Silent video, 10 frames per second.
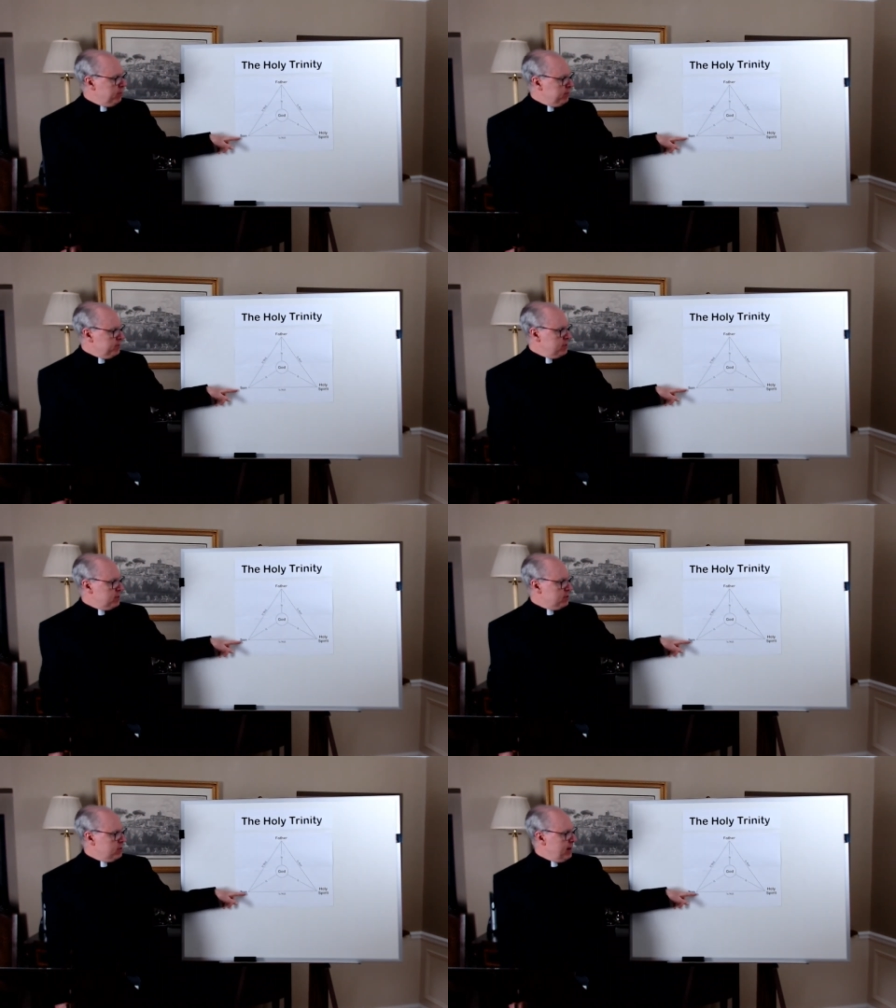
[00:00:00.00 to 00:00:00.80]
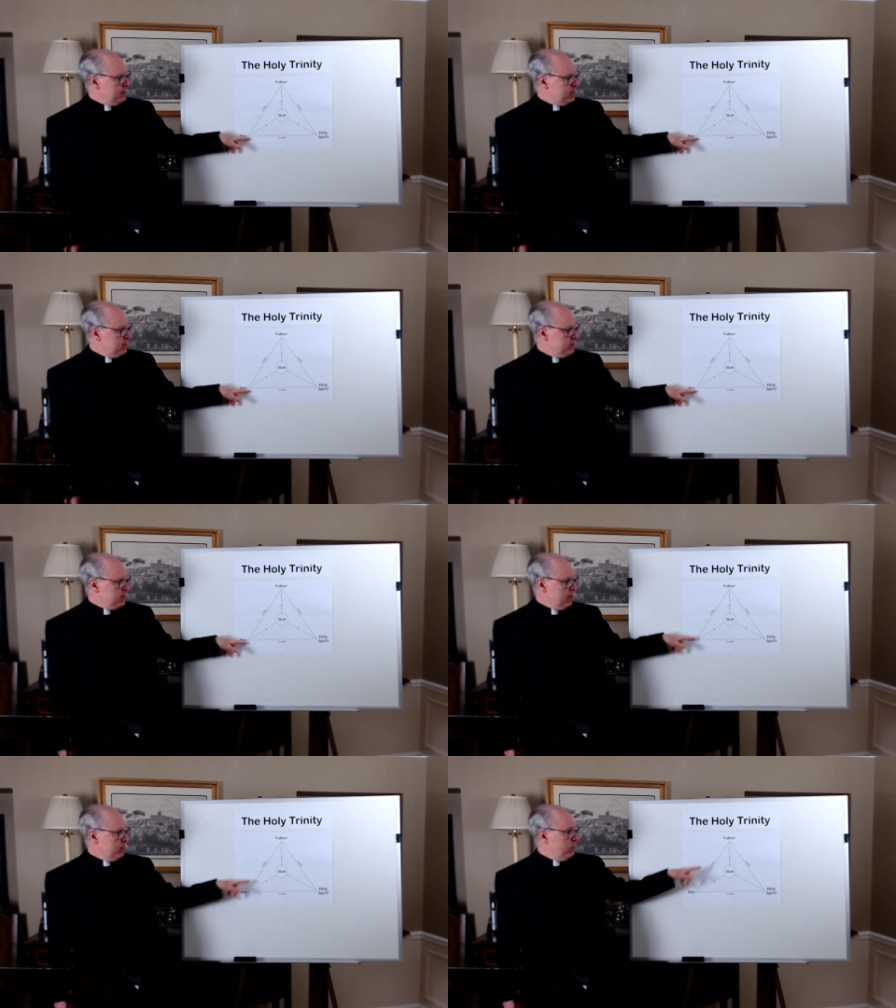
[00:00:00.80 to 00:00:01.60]
of Jesus Christ as a
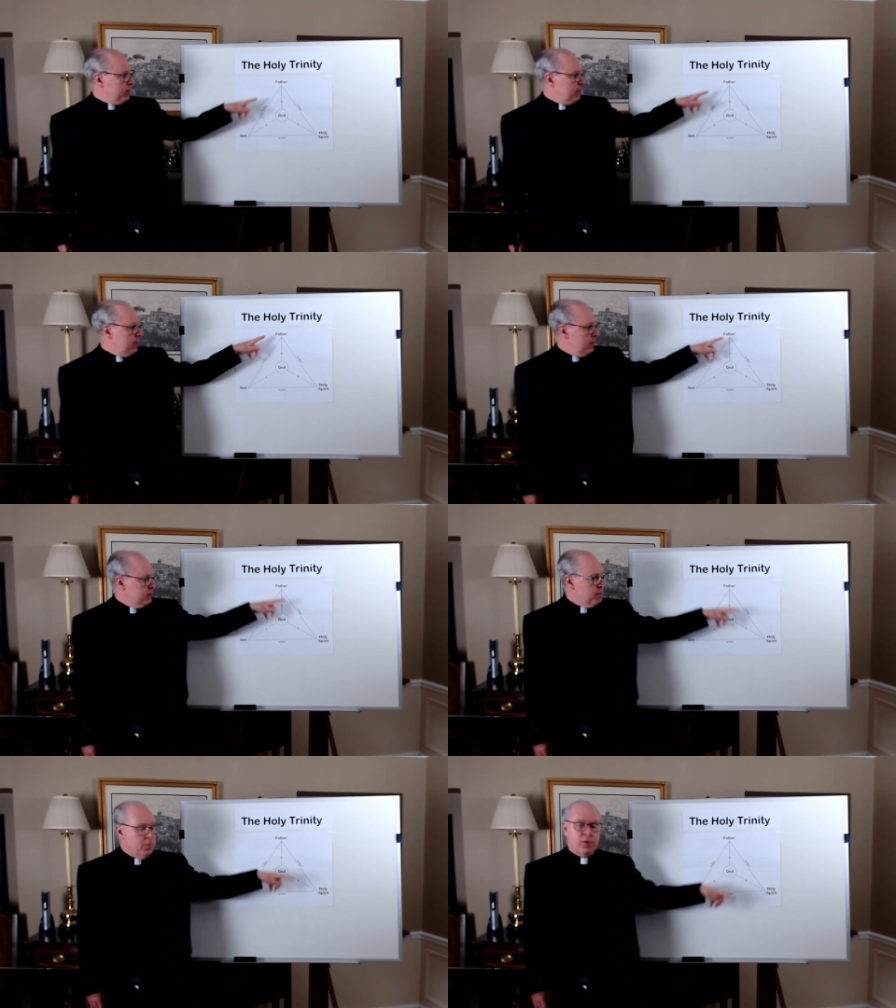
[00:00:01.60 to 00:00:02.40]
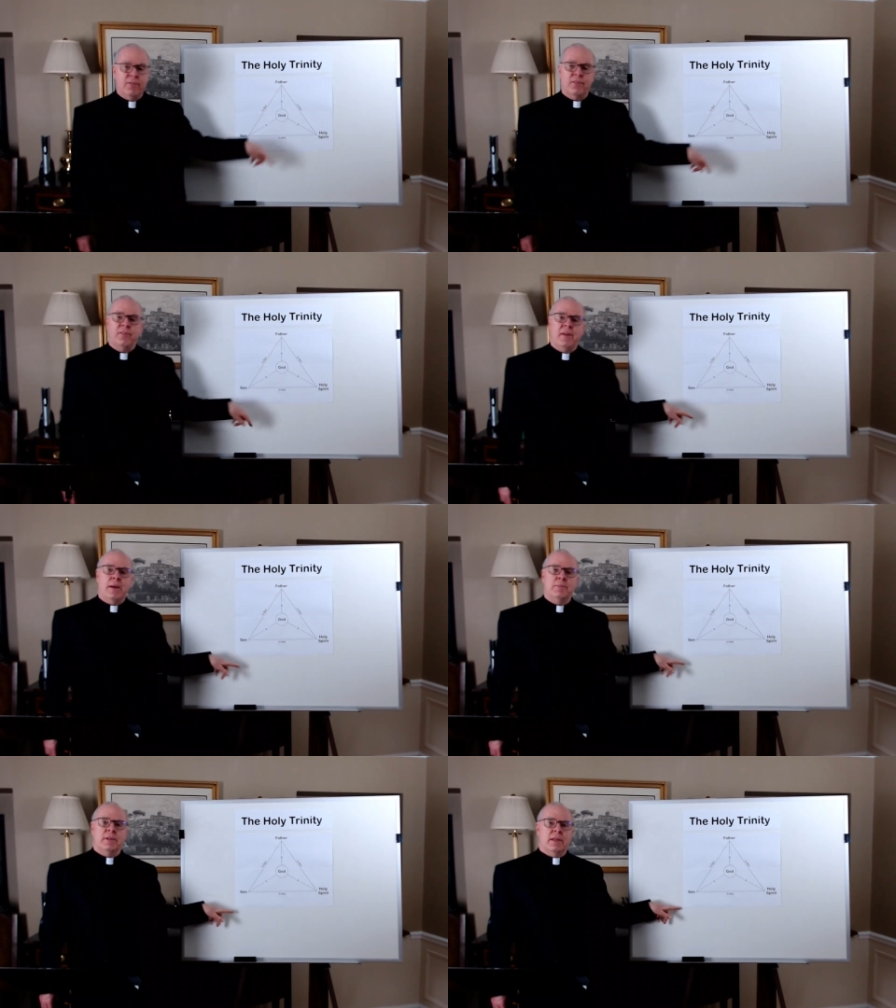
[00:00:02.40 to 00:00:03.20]
son within this beautiful
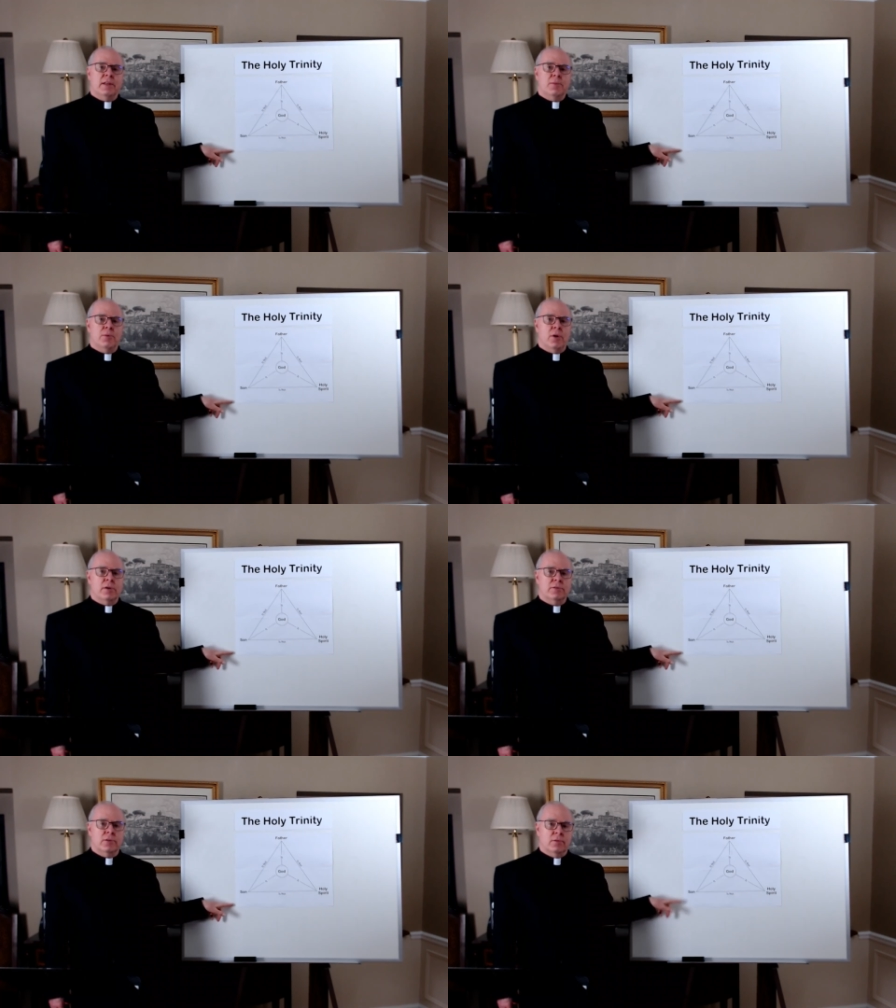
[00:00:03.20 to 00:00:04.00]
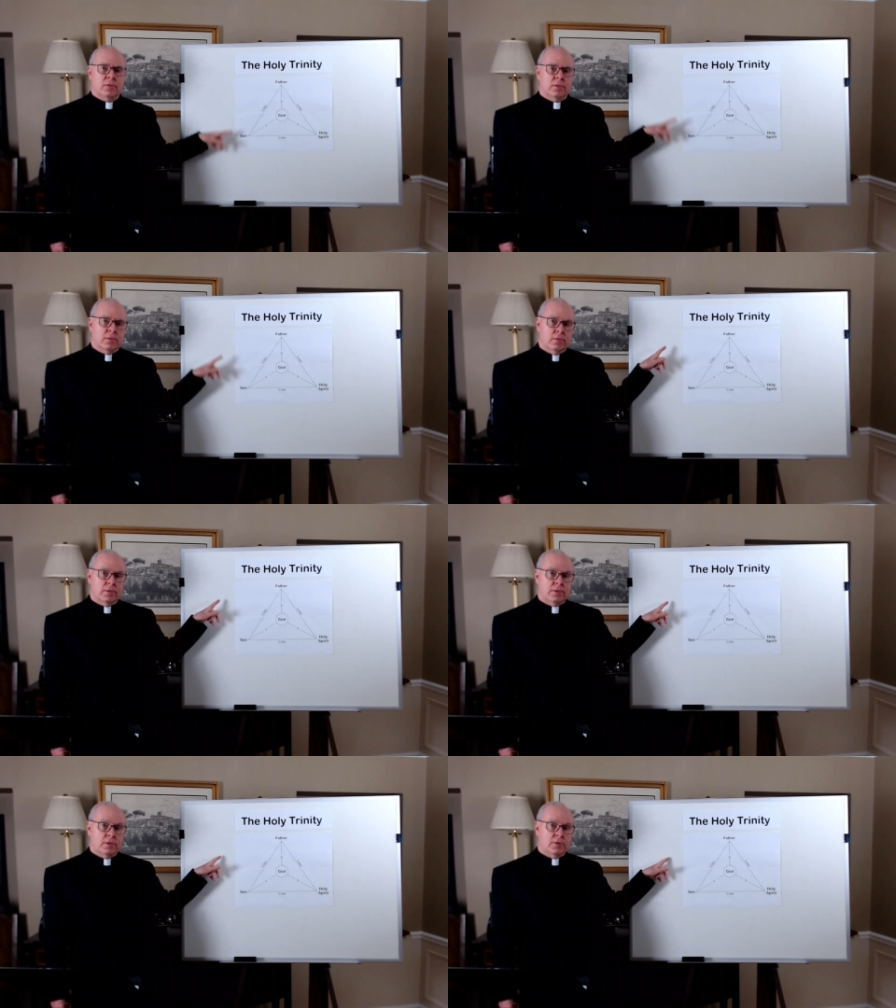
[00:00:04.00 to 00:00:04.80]
family that he belongs to,
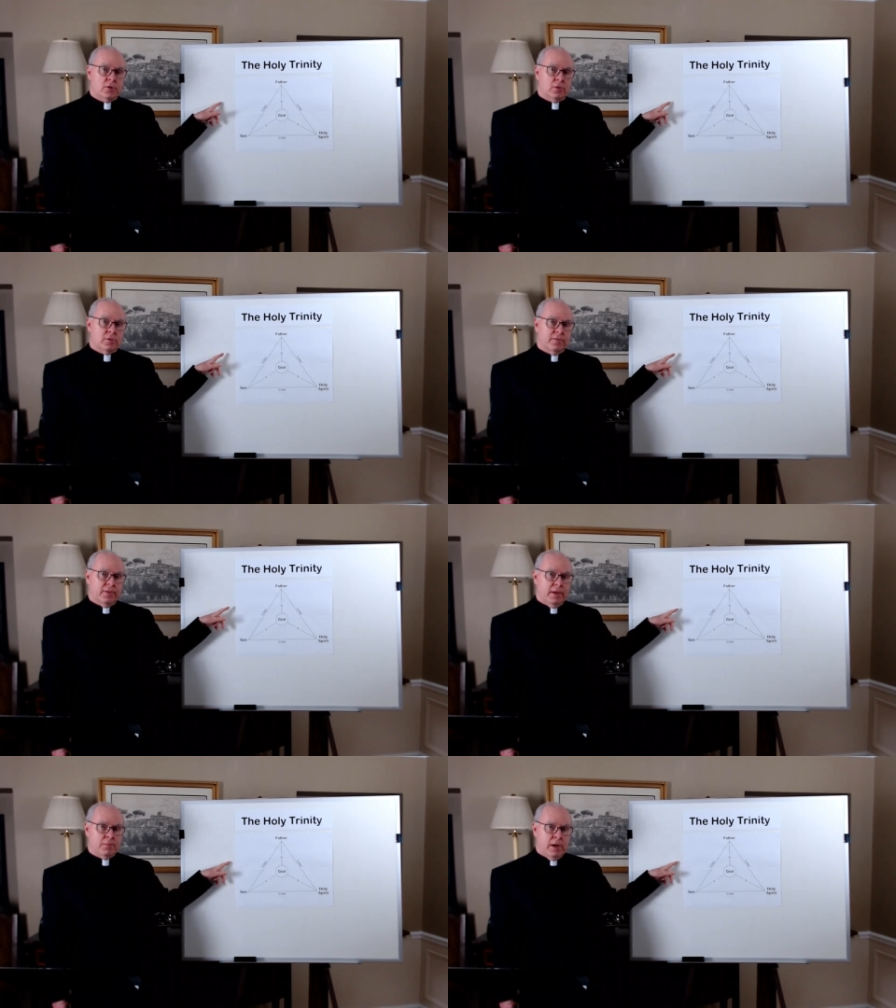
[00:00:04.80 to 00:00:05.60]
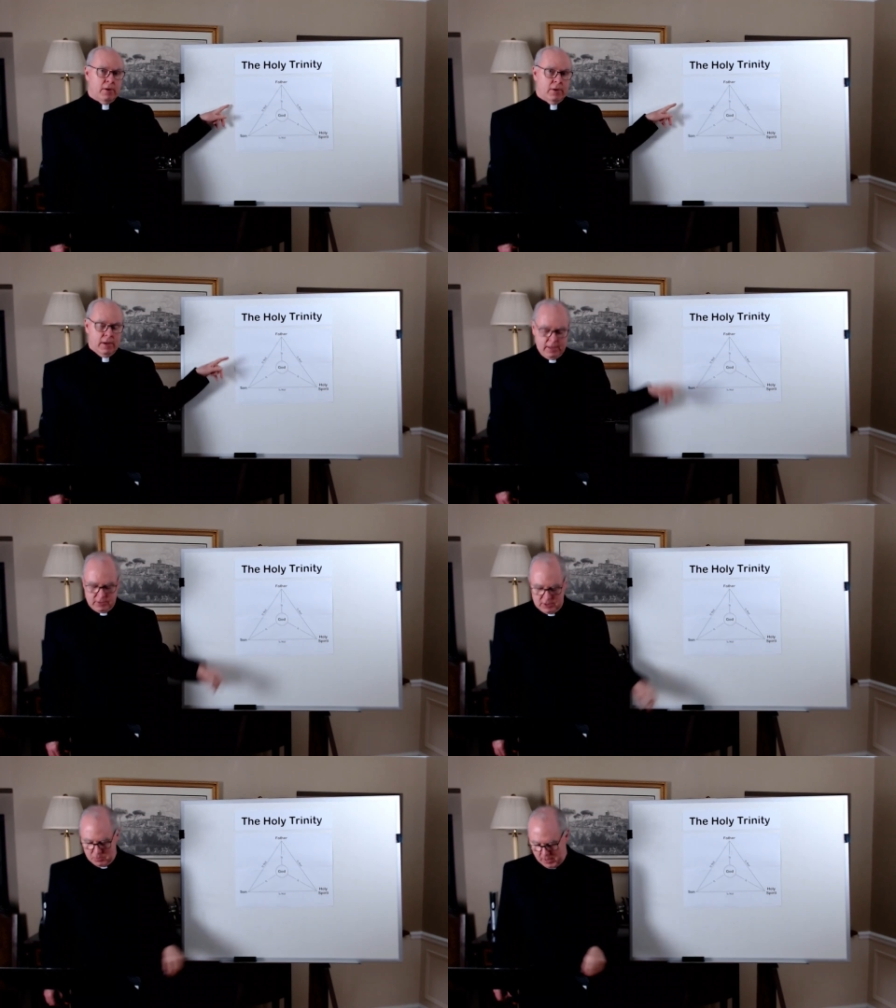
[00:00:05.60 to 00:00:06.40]
with Joseph and Mary as
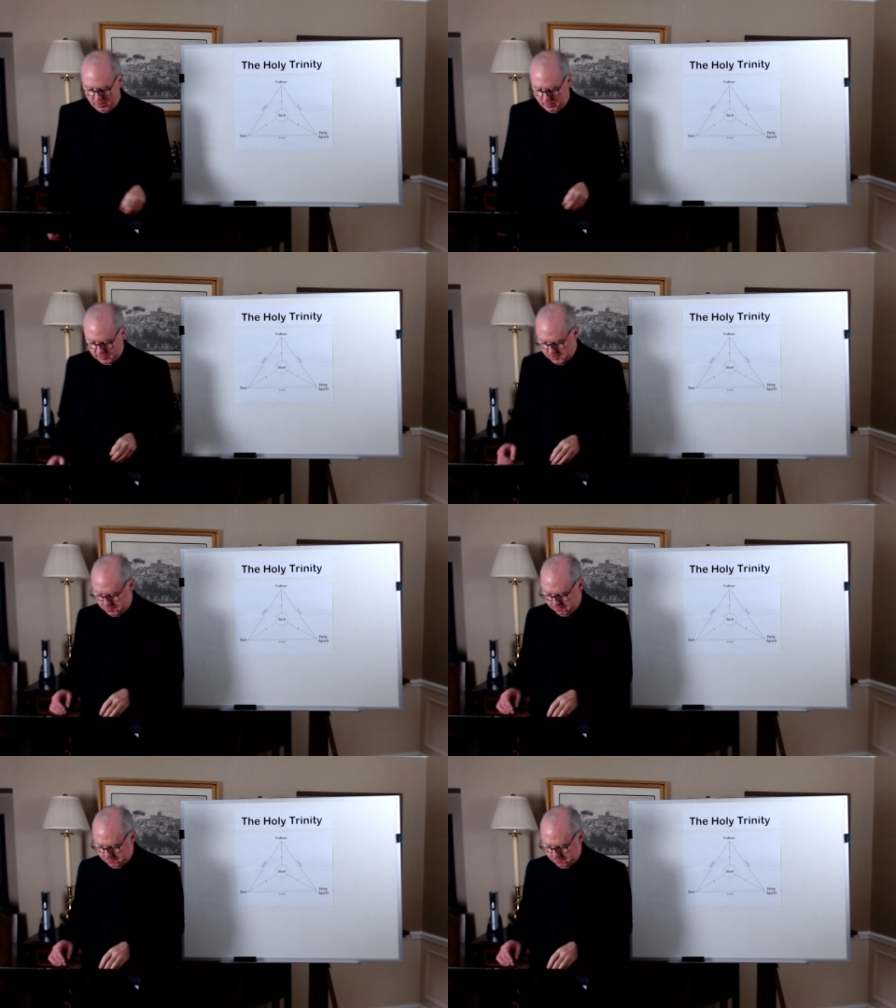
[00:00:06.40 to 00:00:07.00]
his parents.